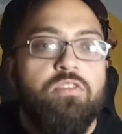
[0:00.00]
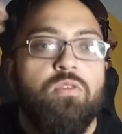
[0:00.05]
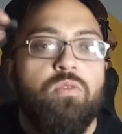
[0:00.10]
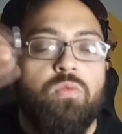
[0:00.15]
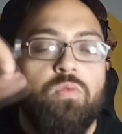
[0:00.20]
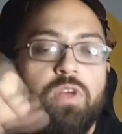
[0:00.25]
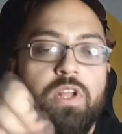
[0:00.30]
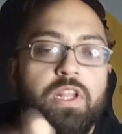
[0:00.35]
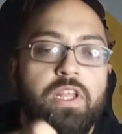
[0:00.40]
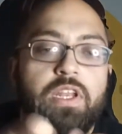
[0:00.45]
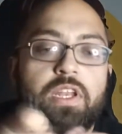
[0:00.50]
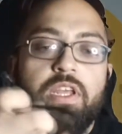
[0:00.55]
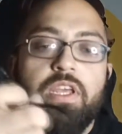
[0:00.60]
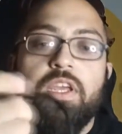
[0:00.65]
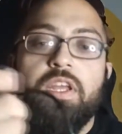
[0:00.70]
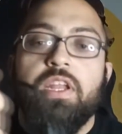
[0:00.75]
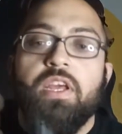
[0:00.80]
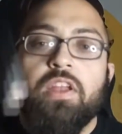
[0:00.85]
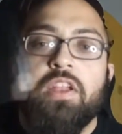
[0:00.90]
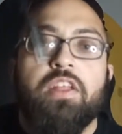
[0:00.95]
So really
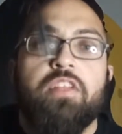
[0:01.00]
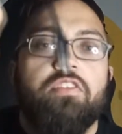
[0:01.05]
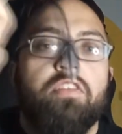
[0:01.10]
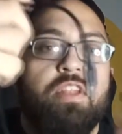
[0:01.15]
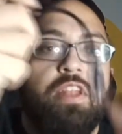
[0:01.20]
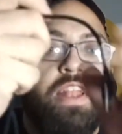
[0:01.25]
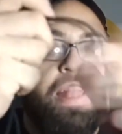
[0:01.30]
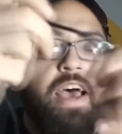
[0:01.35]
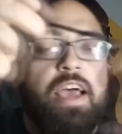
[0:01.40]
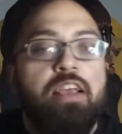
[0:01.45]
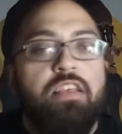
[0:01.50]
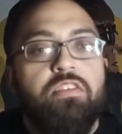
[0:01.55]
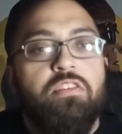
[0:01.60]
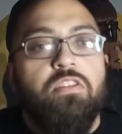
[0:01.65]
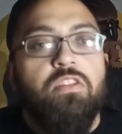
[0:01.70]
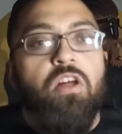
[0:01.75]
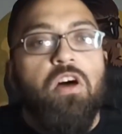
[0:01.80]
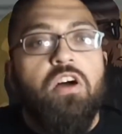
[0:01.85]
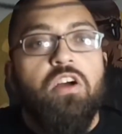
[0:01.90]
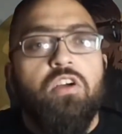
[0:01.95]
neat, and it's a nice
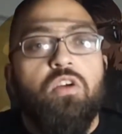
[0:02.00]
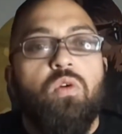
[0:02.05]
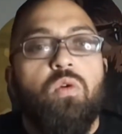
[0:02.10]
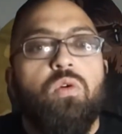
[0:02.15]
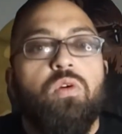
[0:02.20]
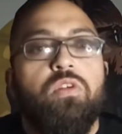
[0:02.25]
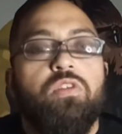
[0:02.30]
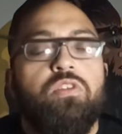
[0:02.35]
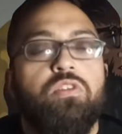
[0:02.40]
long cord